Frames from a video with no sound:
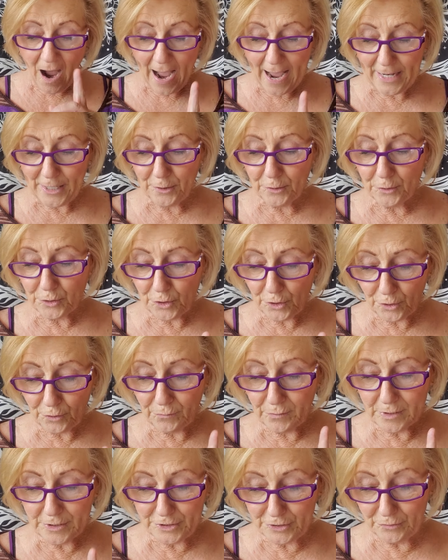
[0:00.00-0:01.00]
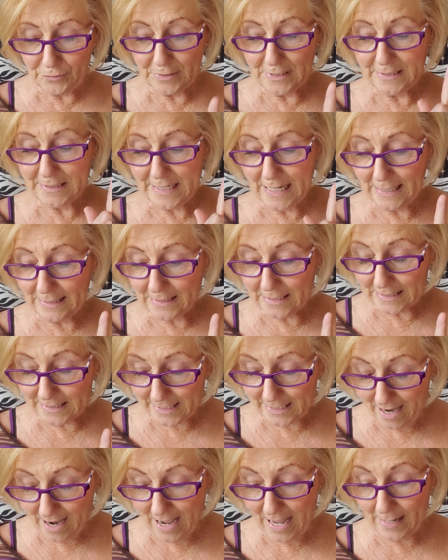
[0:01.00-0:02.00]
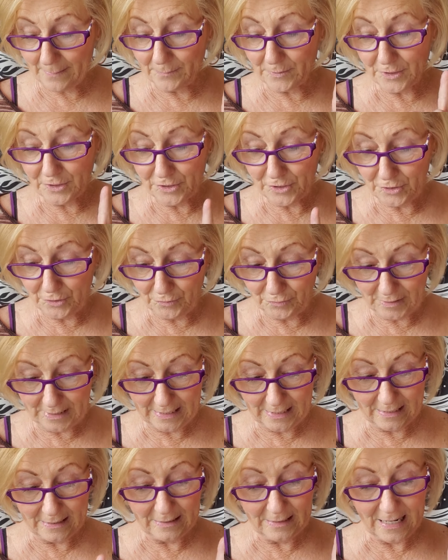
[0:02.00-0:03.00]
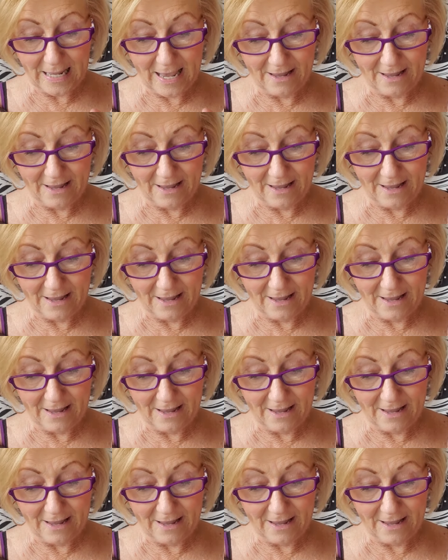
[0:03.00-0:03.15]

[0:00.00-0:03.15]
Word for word: I encourage you to take the time to tune in